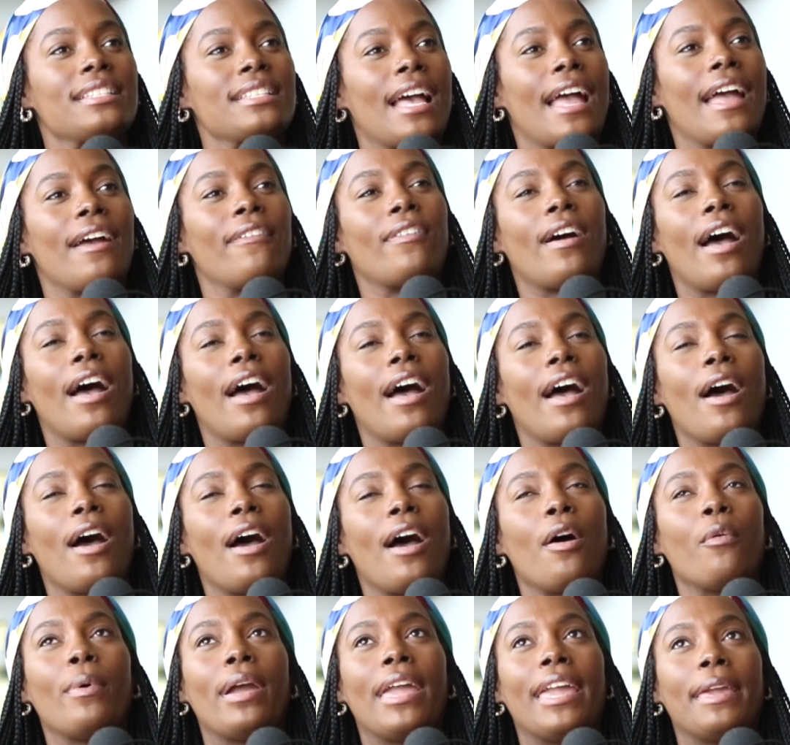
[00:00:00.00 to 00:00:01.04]
Cause if
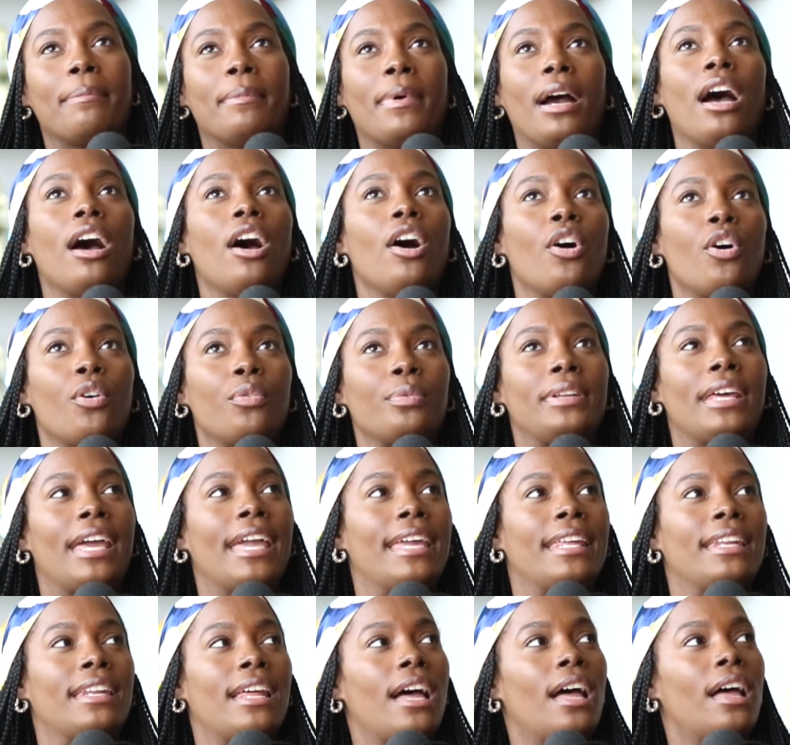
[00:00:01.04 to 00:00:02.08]
I wait my whole day
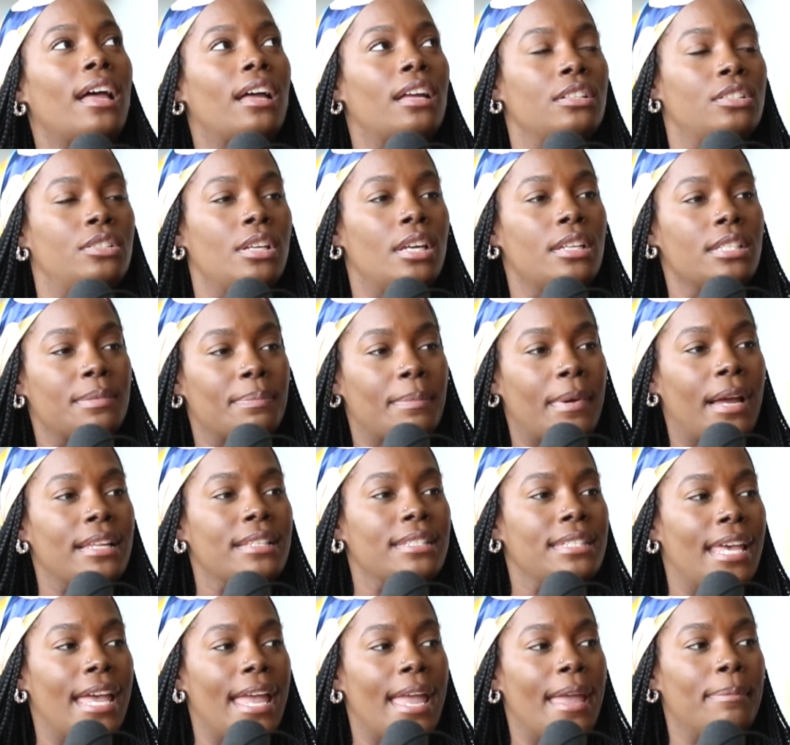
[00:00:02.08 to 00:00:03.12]
and I adjust my
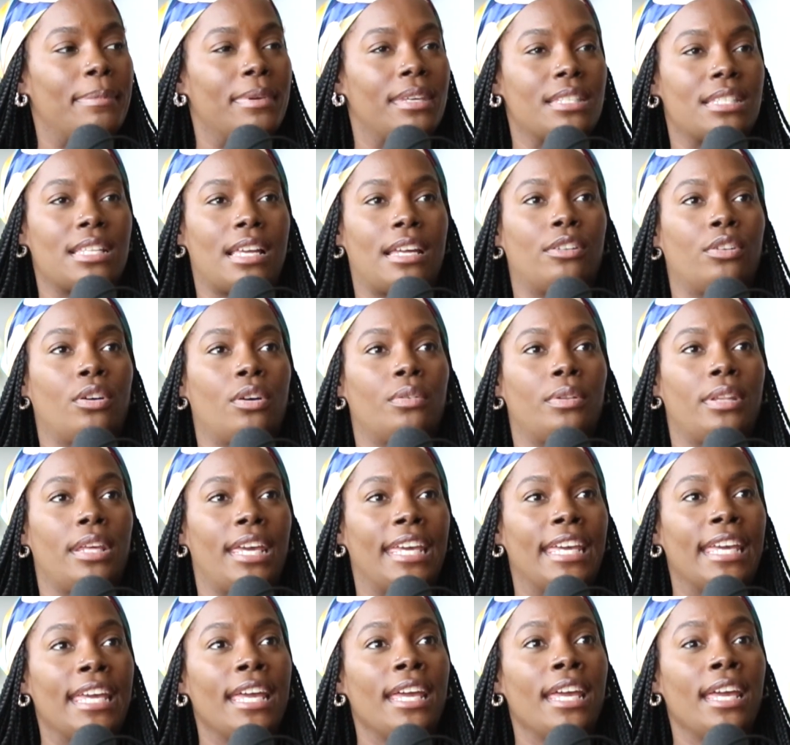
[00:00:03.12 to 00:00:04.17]
time because I know that,